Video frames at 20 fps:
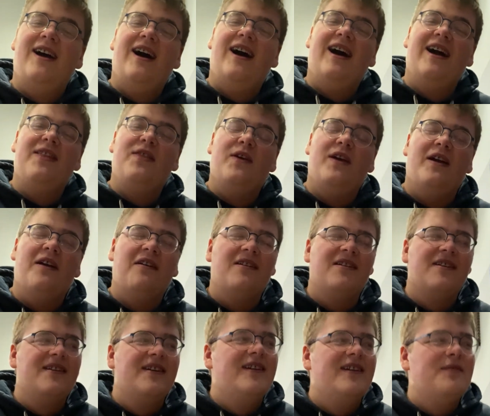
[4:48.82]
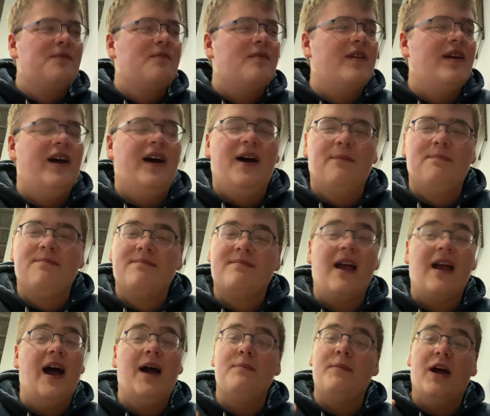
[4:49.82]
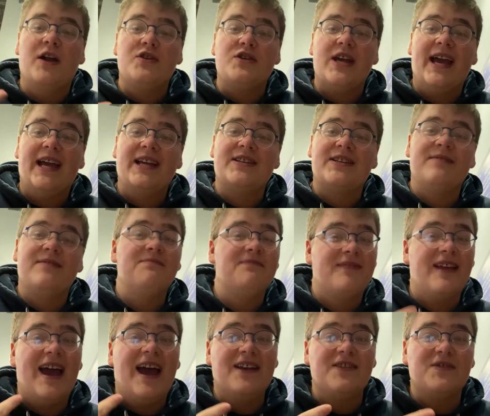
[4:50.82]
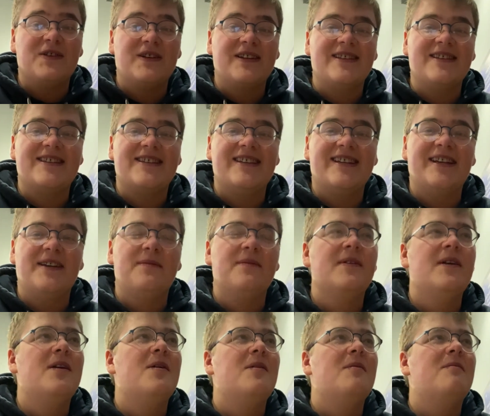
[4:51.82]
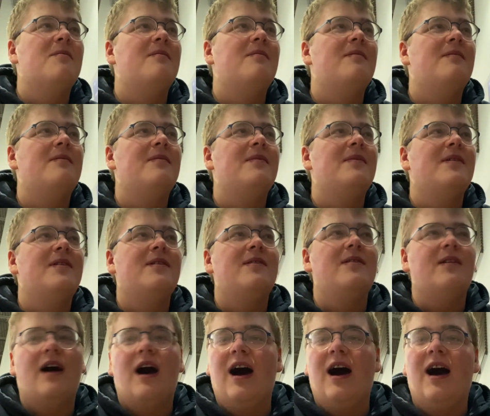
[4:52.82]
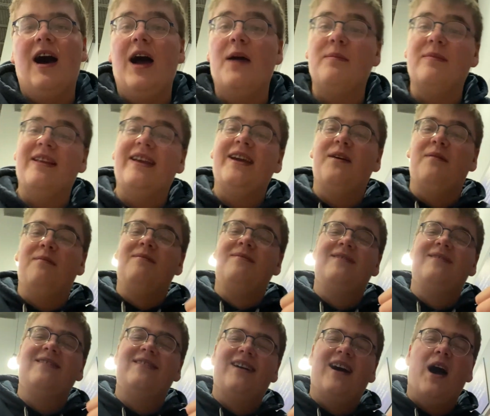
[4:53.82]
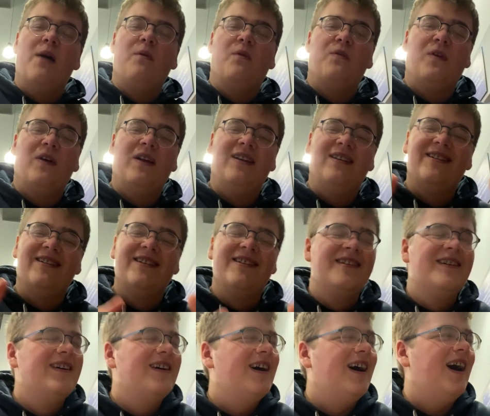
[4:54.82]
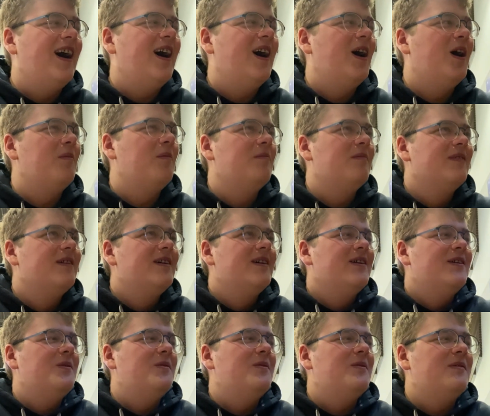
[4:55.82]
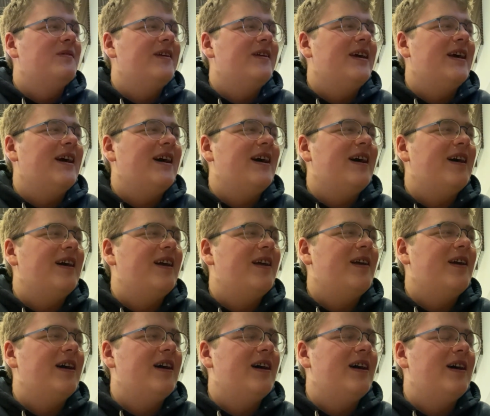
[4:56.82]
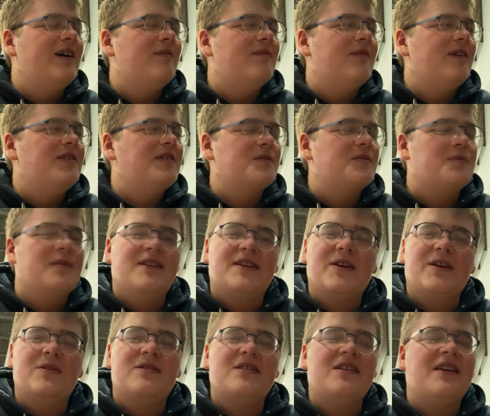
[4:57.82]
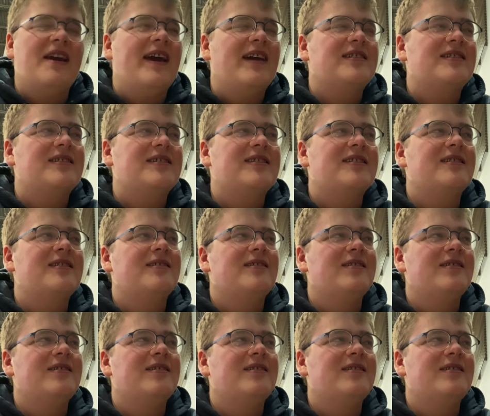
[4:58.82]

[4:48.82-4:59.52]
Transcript: Hi there. Uh, I'm not Jackson, as you can see. Who are you? Uh, I'm Liam. I'm a friend. Um, yeah, I, uh, I just went to go see X.